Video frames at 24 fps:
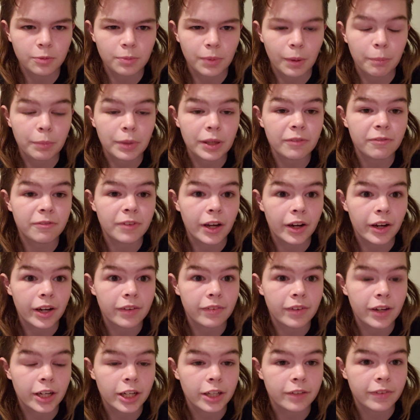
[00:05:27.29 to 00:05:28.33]
but be very,
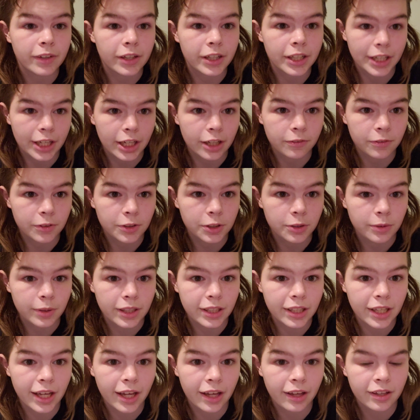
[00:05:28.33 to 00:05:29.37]
very, very careful doing
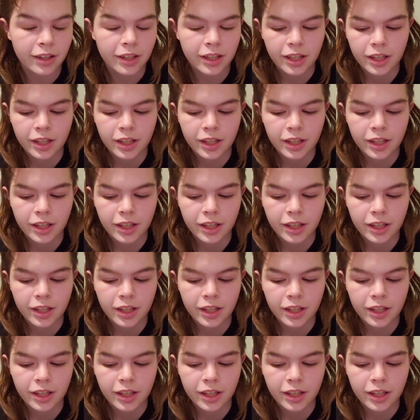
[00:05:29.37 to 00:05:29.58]
that.